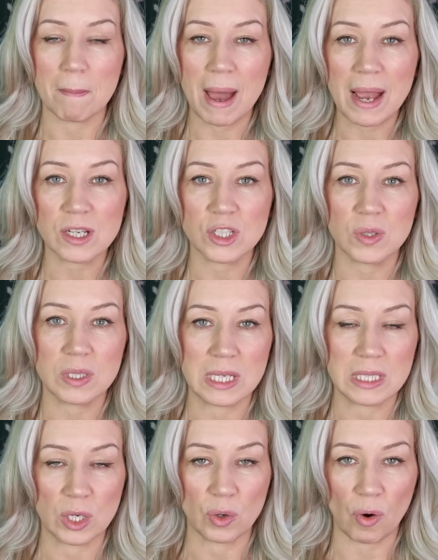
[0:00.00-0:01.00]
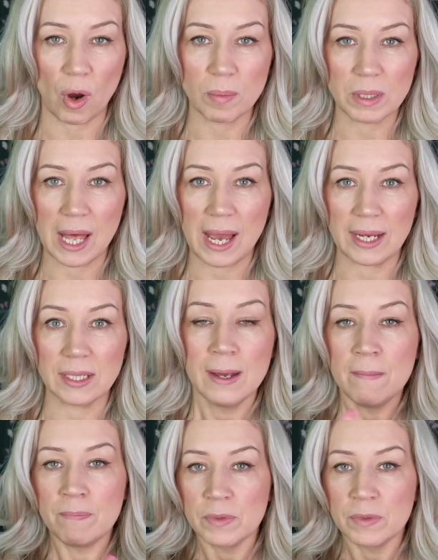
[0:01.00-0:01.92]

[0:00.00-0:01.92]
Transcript: MAC do these in Chromaline.